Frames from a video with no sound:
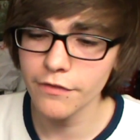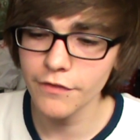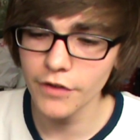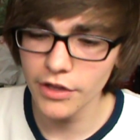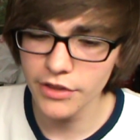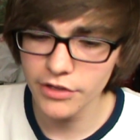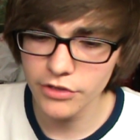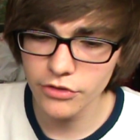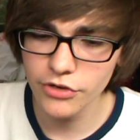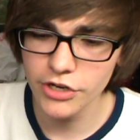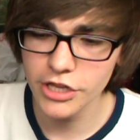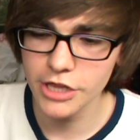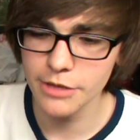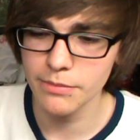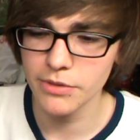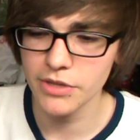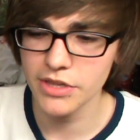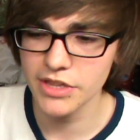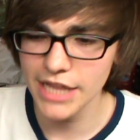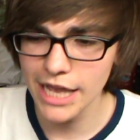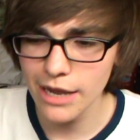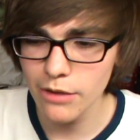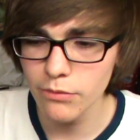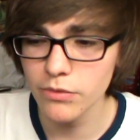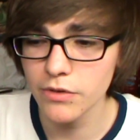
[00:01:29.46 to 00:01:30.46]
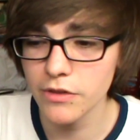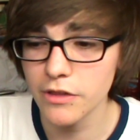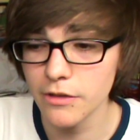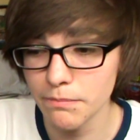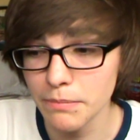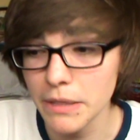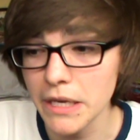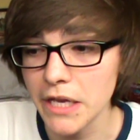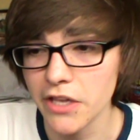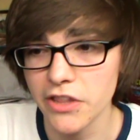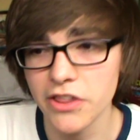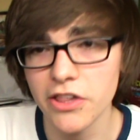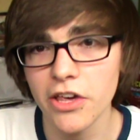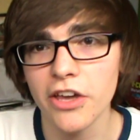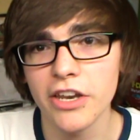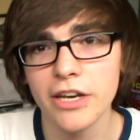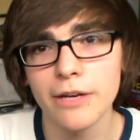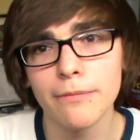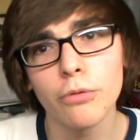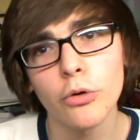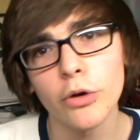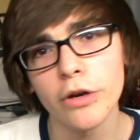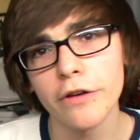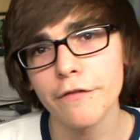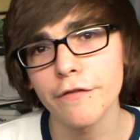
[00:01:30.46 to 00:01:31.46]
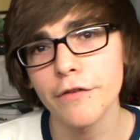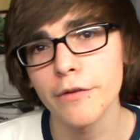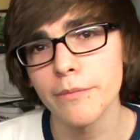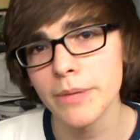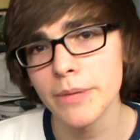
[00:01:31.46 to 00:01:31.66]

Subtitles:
Father Christmas. That was a bigger turning point for